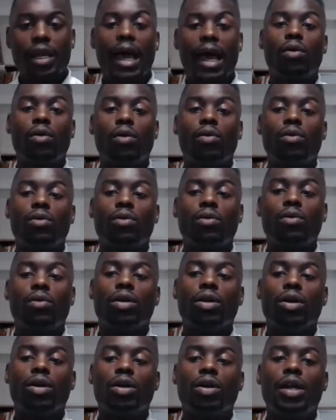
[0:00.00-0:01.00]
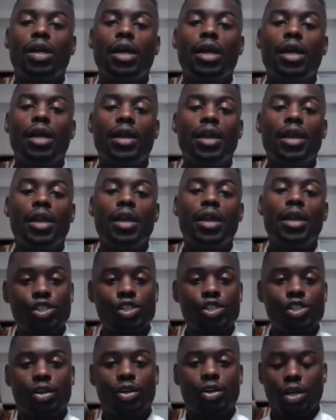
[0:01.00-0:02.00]
Now,
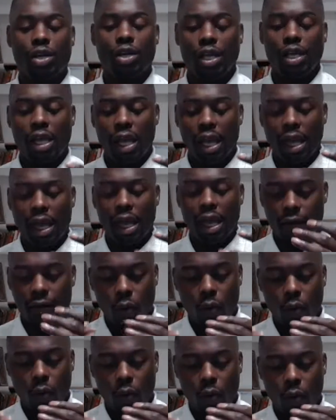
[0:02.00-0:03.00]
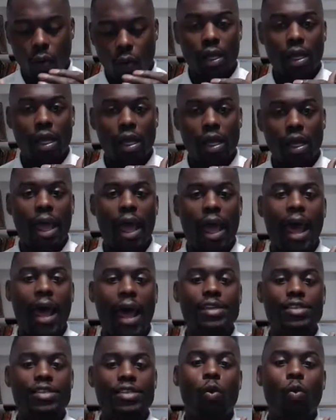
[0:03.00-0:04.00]
nature
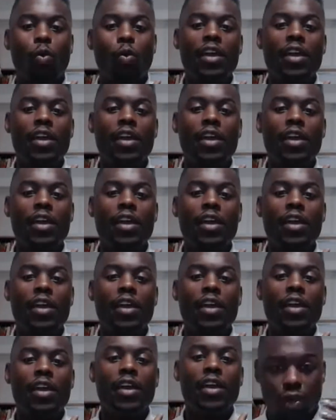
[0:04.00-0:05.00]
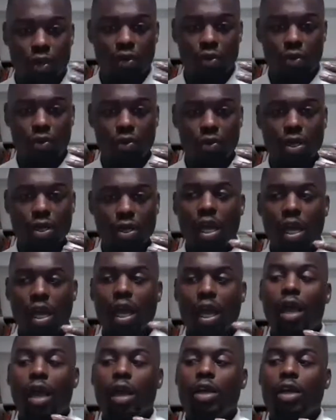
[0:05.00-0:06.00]
has a way of playing tricks on you.
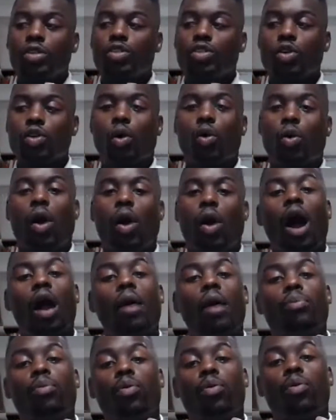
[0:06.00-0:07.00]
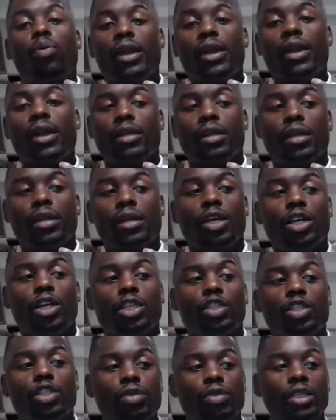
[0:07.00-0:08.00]
So our brain
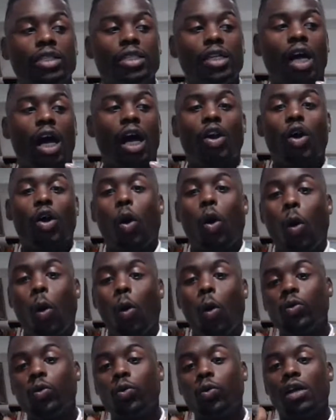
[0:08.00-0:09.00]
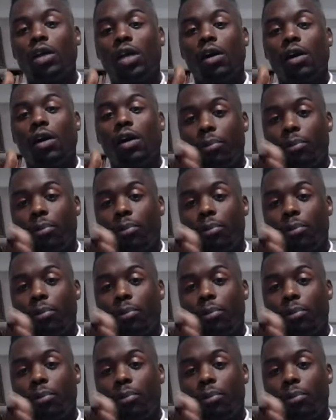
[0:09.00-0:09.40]
is really an old